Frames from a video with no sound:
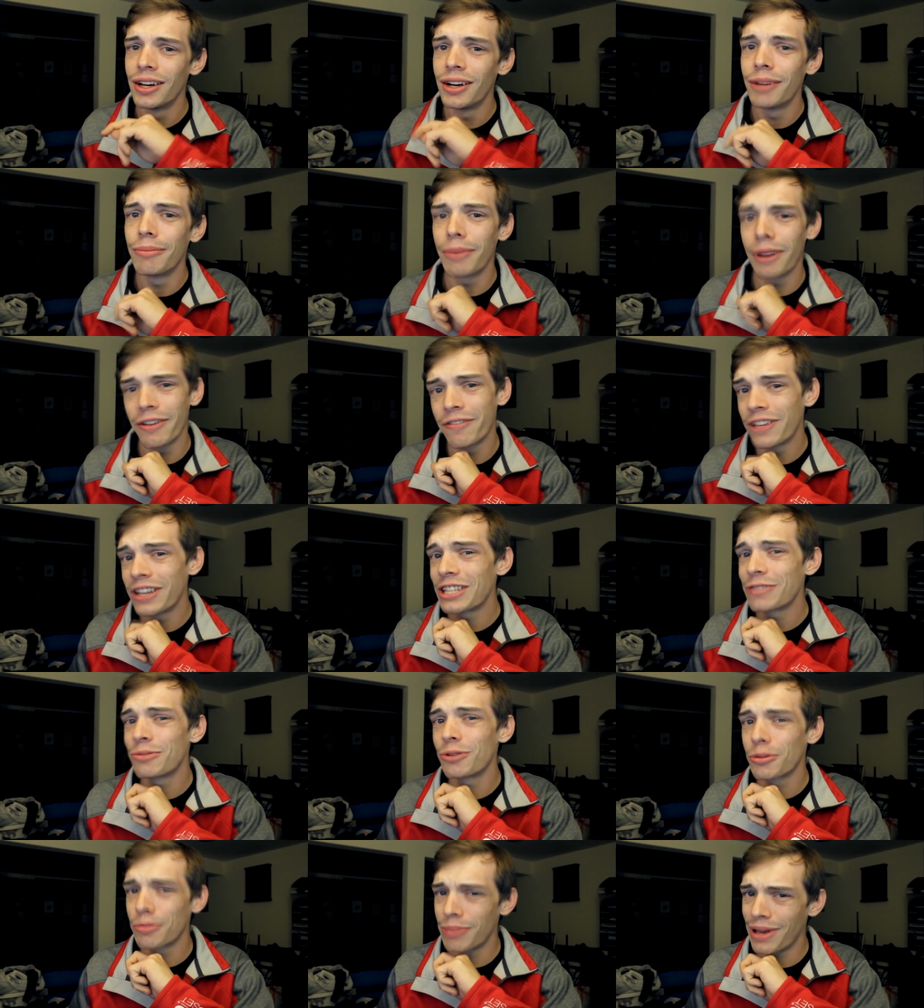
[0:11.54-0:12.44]
my
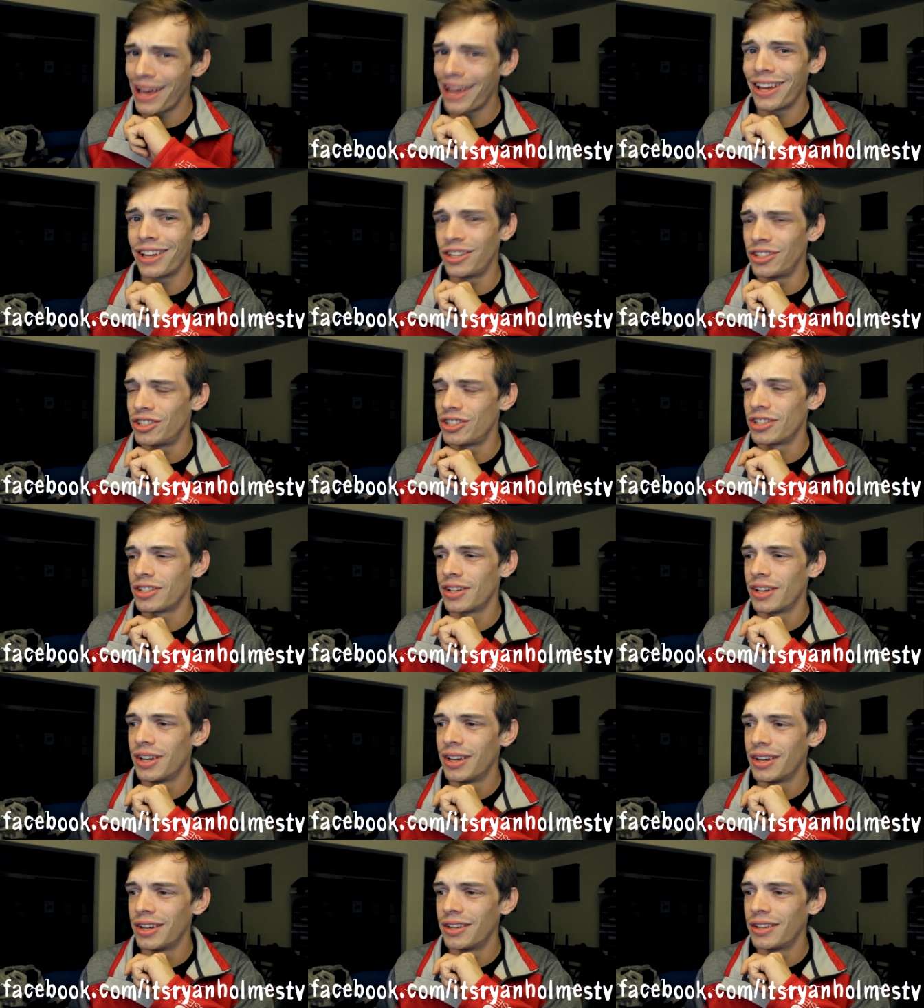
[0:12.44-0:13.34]
Facebook page
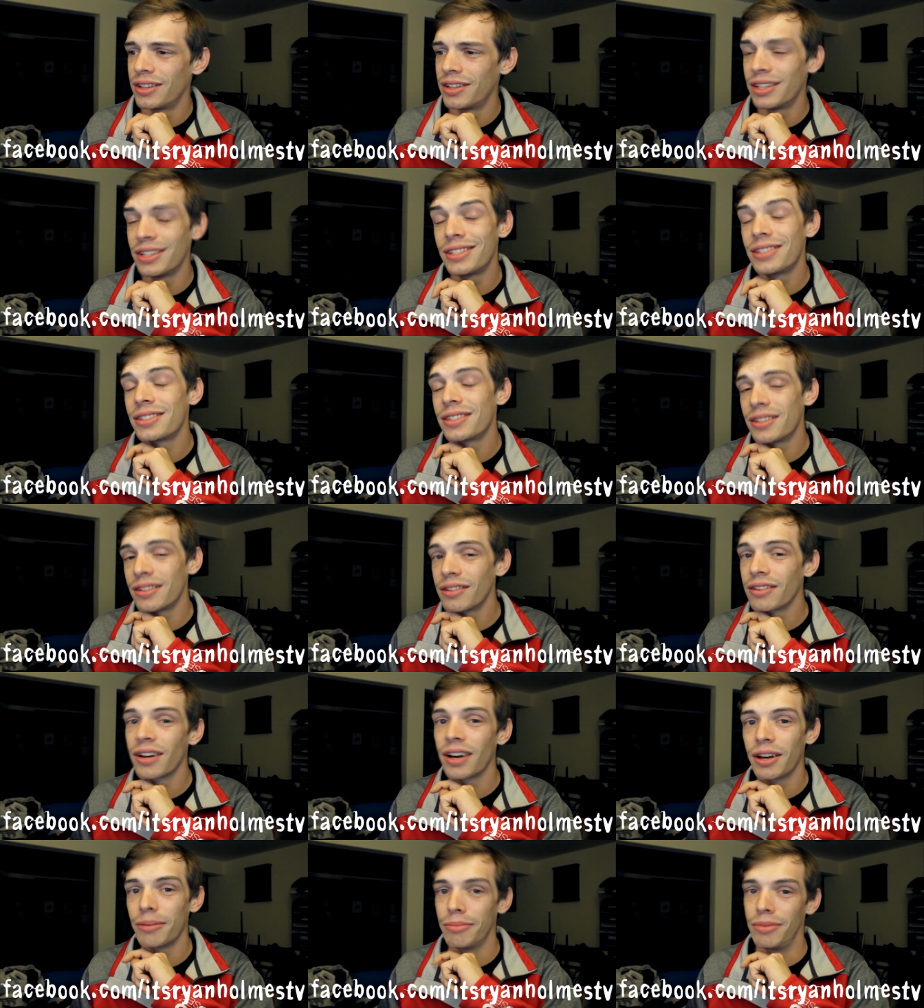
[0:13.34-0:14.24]
is still
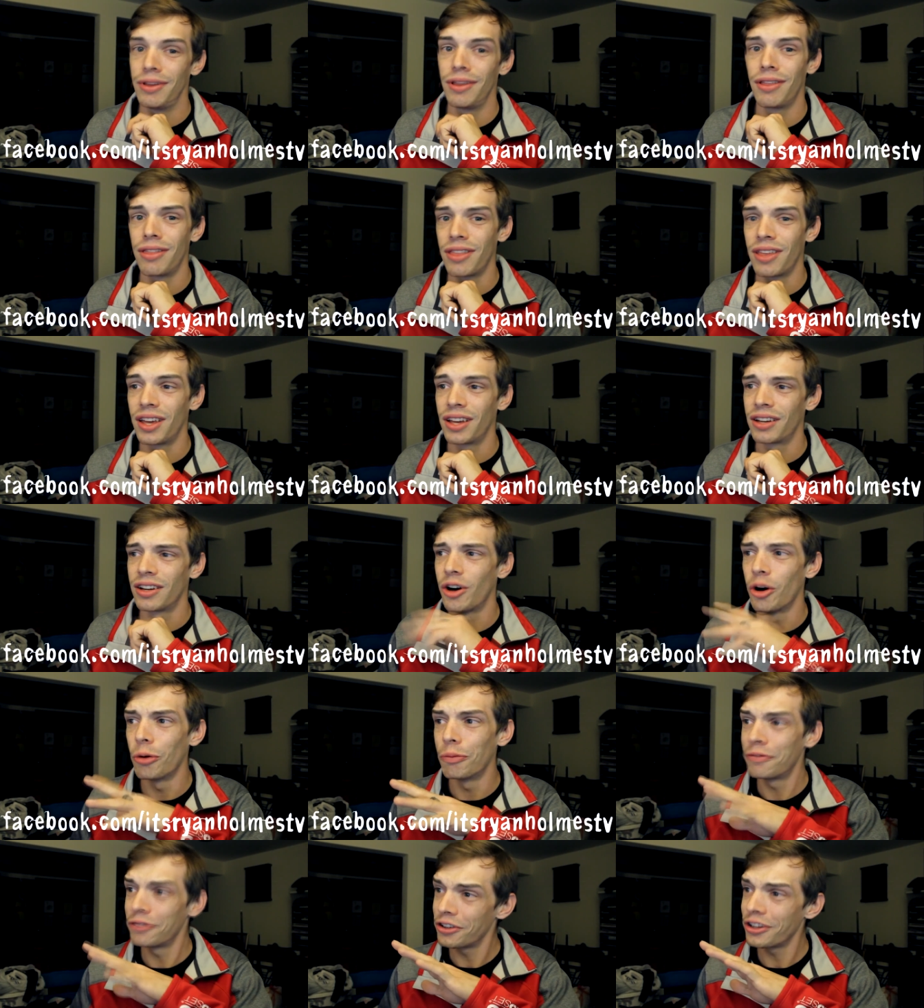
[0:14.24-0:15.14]
going to be a thing.
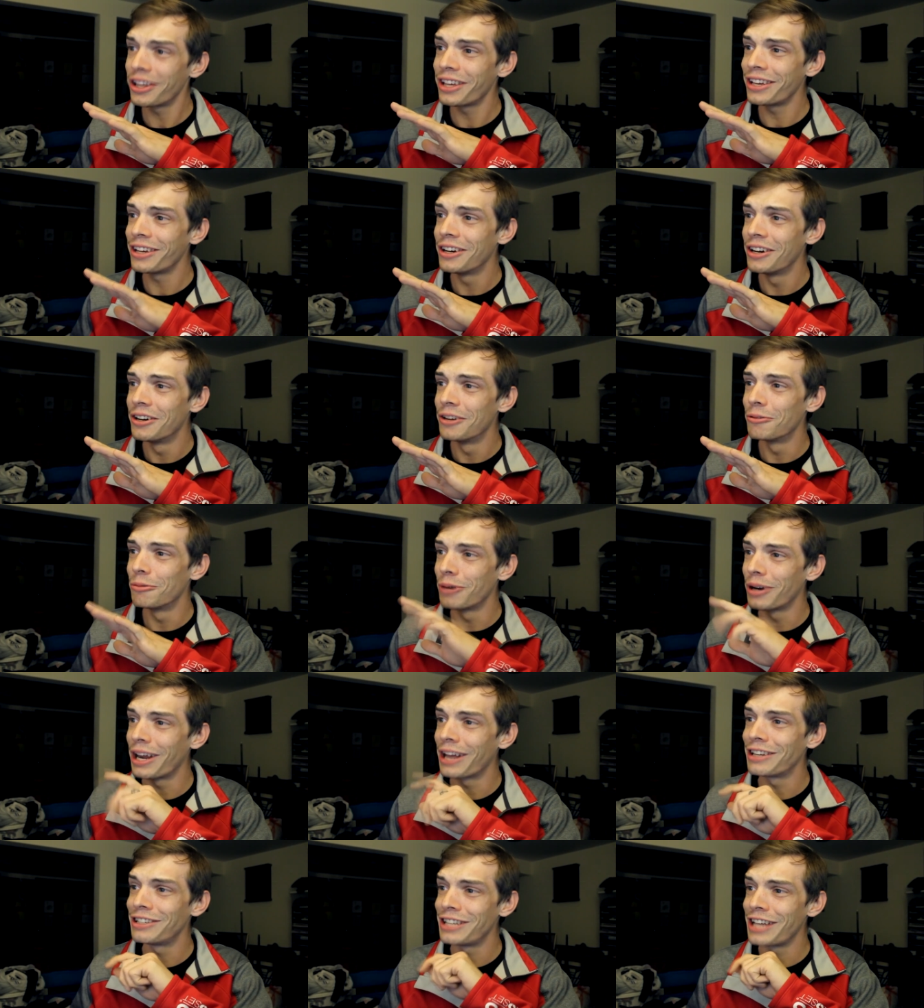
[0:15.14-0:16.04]
Hopefully, when
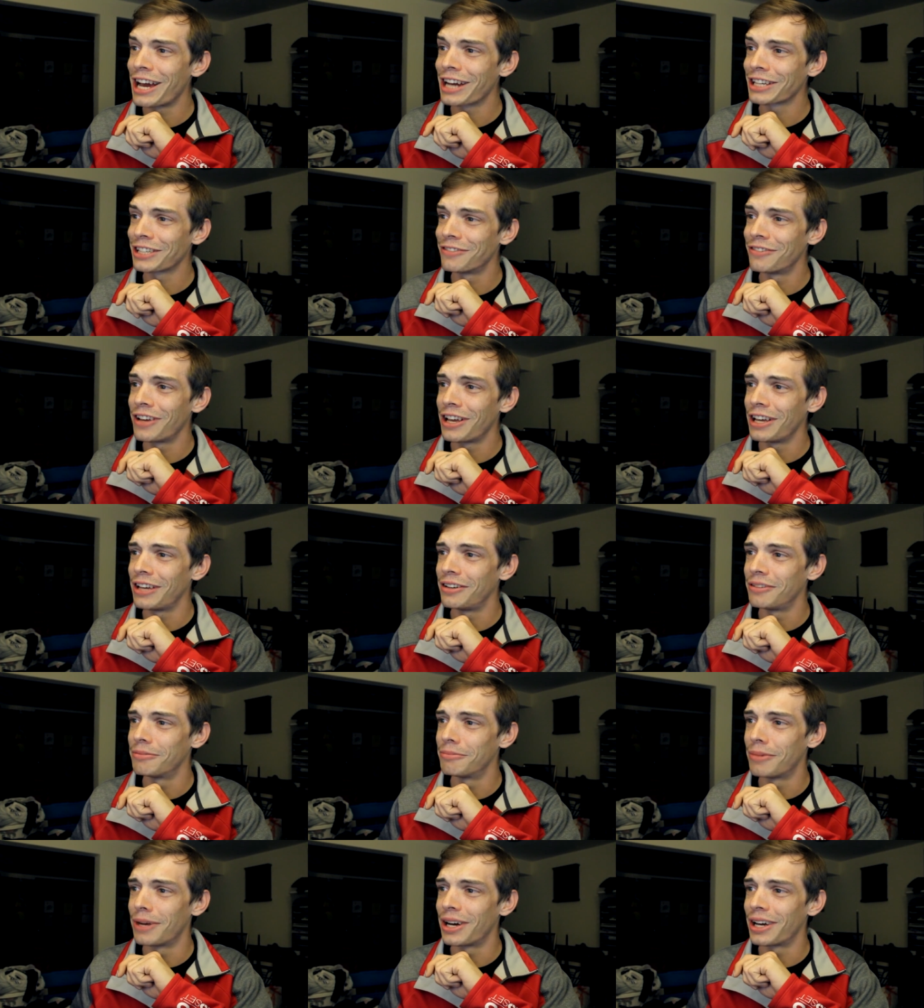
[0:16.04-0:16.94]
I deactivate
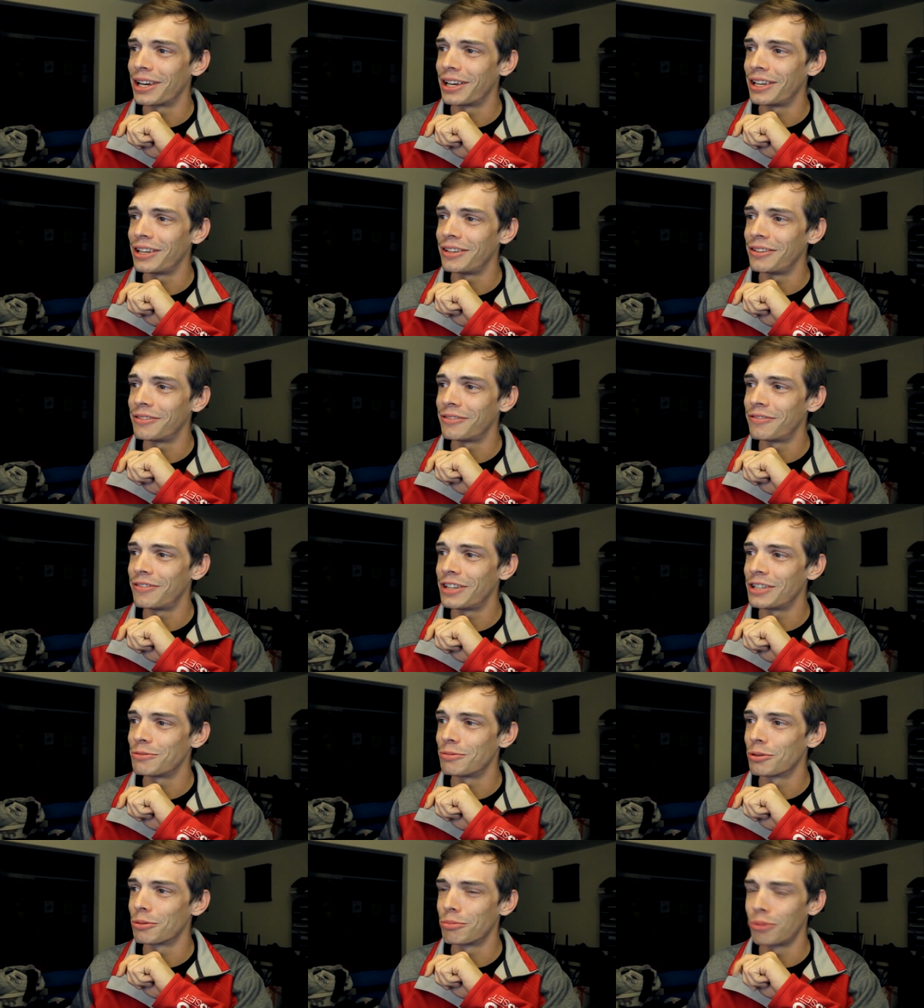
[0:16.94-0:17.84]
my
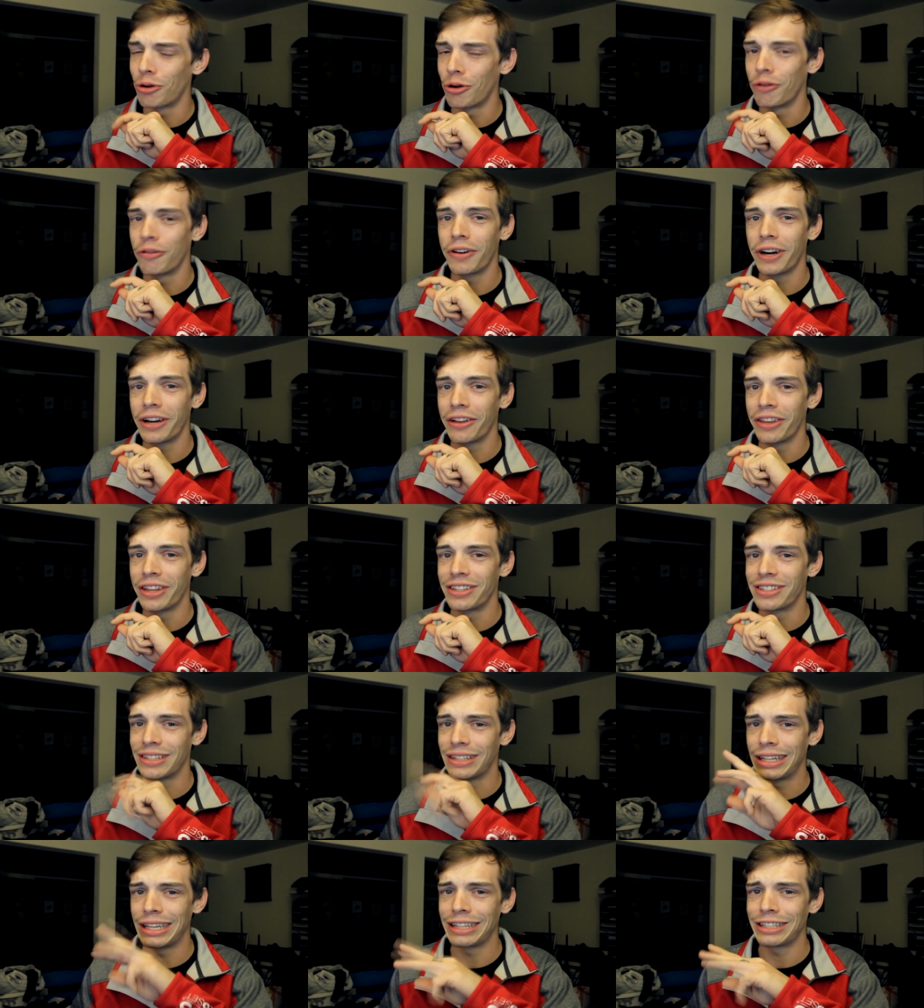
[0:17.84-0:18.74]
Facebook profile
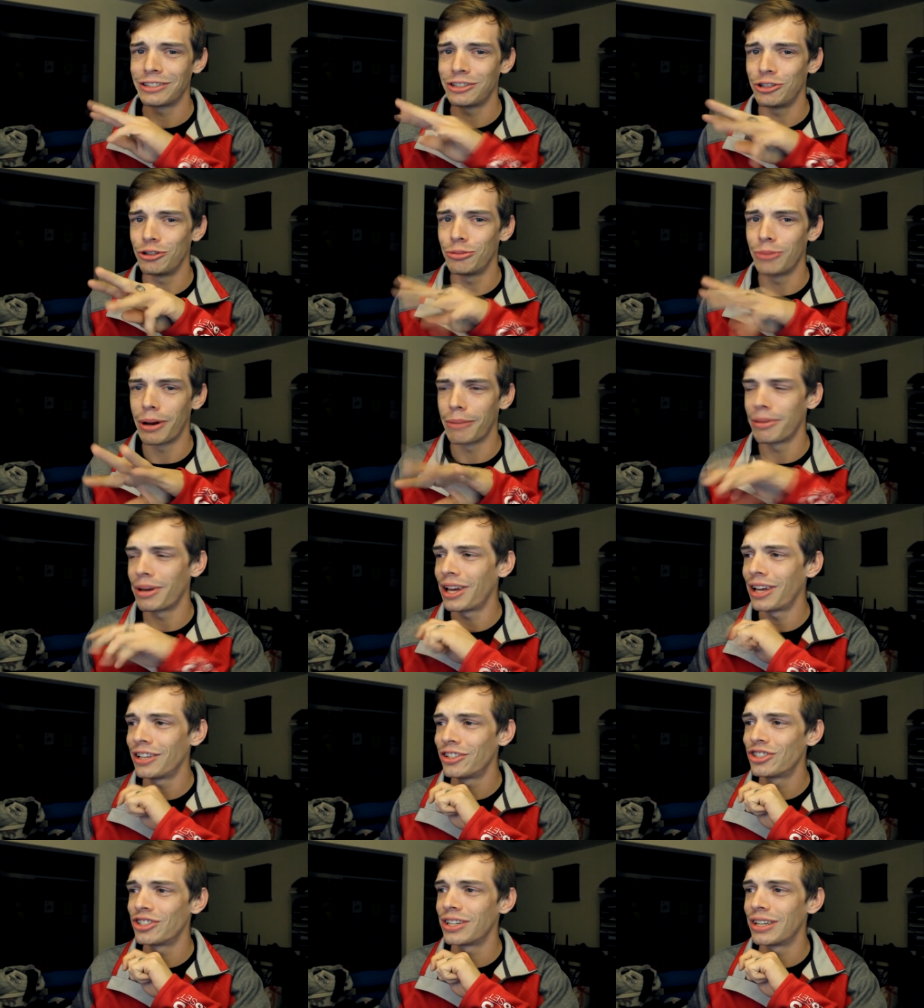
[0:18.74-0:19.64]
that's linked to my
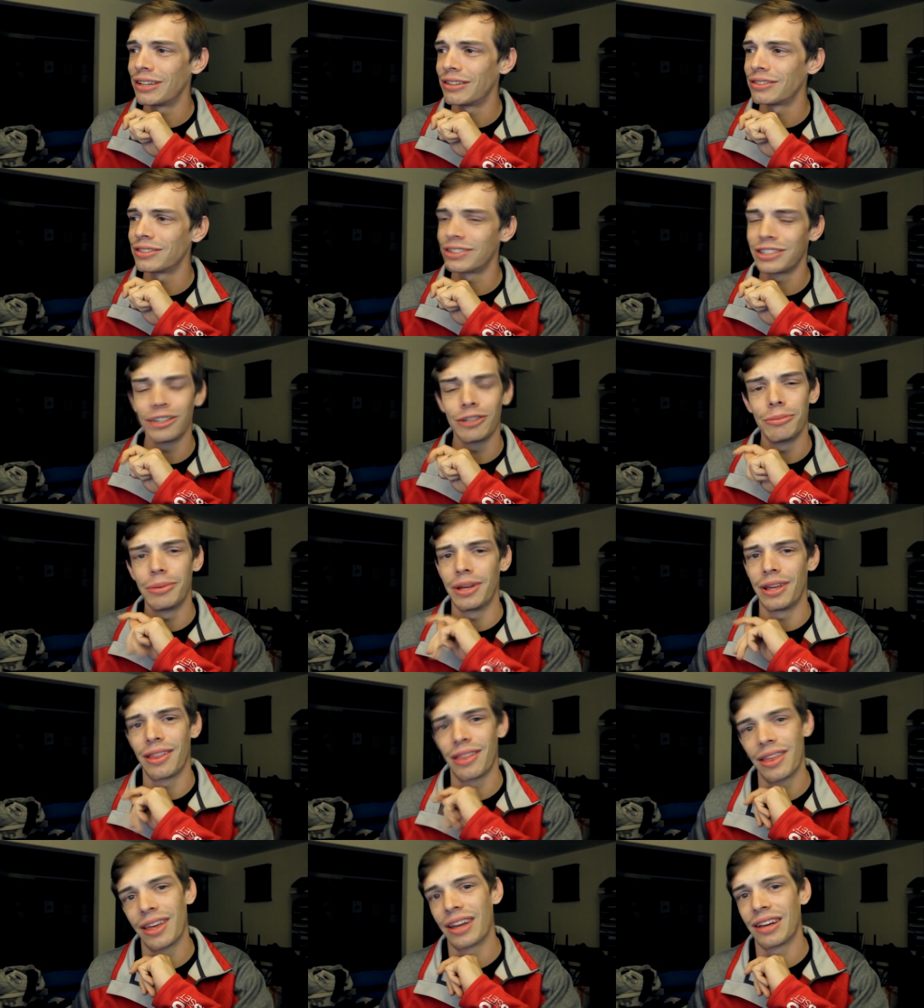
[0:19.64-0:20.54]
page, it'll still be
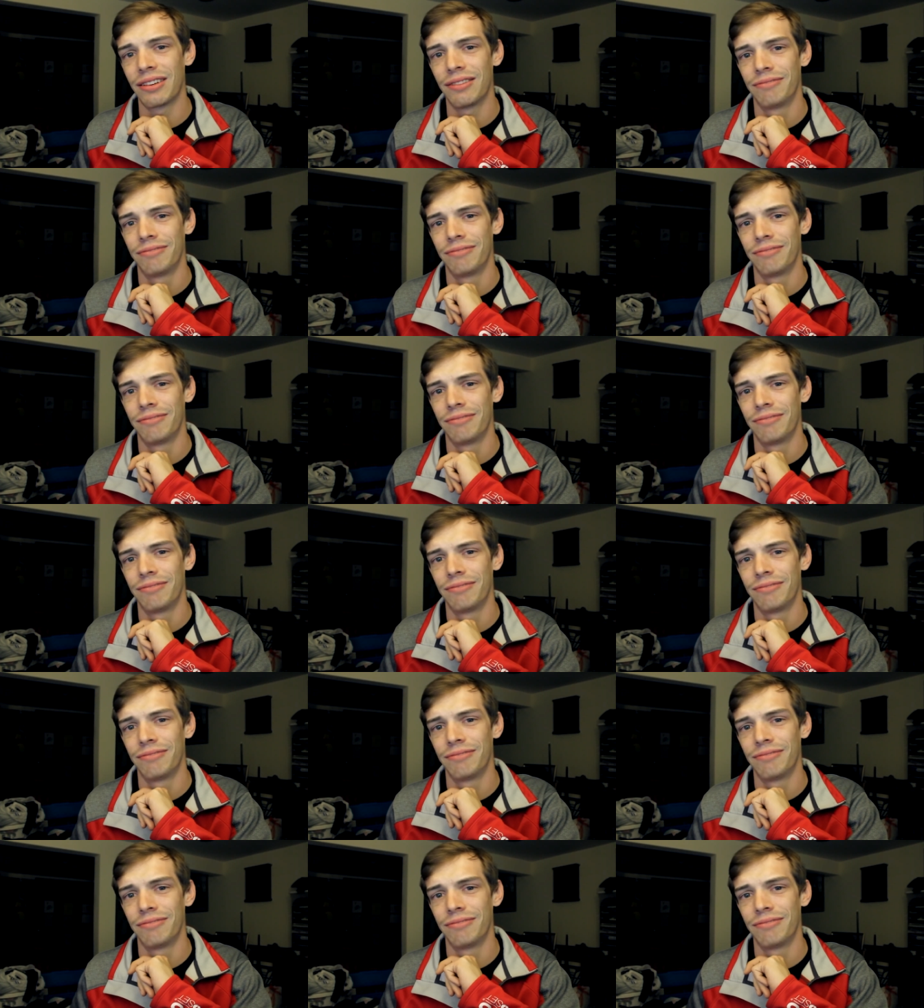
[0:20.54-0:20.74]
a thing.